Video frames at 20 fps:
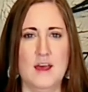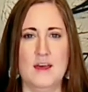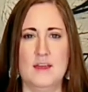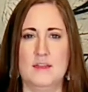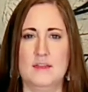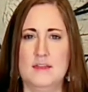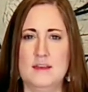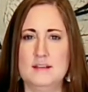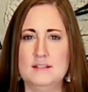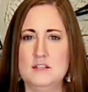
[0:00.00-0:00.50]

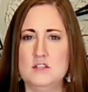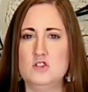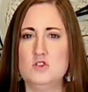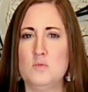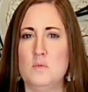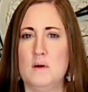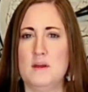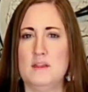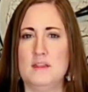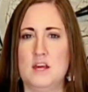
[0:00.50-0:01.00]
This is the
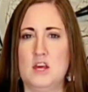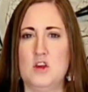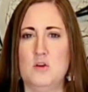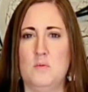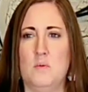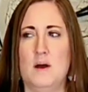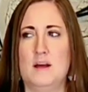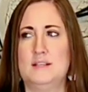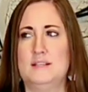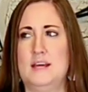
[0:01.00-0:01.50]
one that you
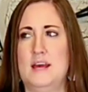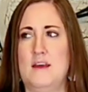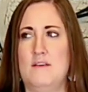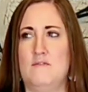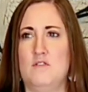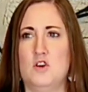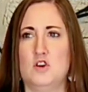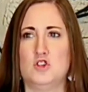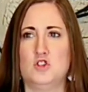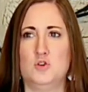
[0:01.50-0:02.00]
want
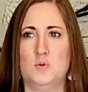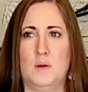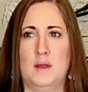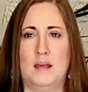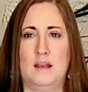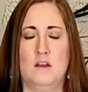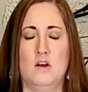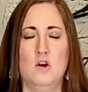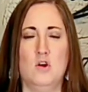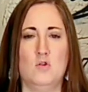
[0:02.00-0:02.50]
if you're
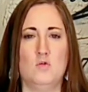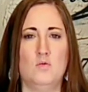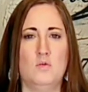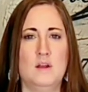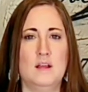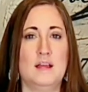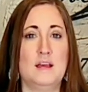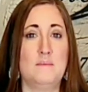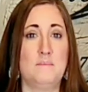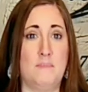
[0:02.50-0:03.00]
doing
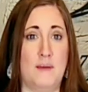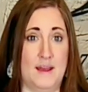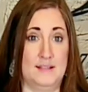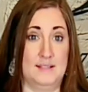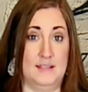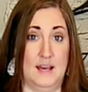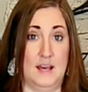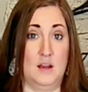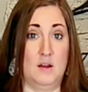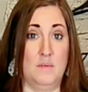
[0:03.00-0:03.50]
really
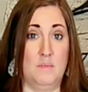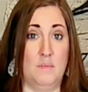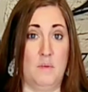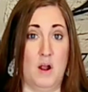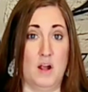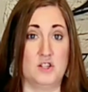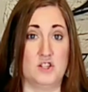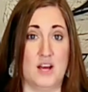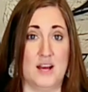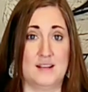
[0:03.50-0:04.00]
basic
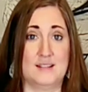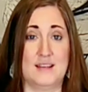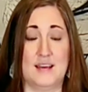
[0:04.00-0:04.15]
projects.